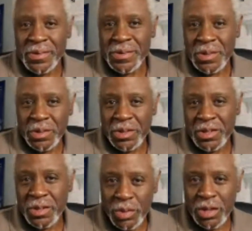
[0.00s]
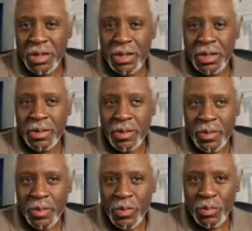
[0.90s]
So you need to be
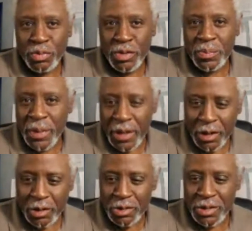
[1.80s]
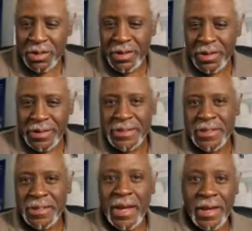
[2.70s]
prepared
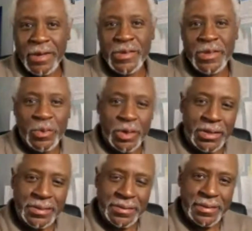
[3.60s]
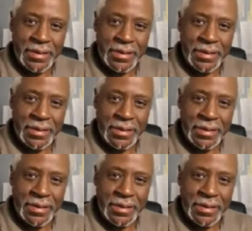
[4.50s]
to have someone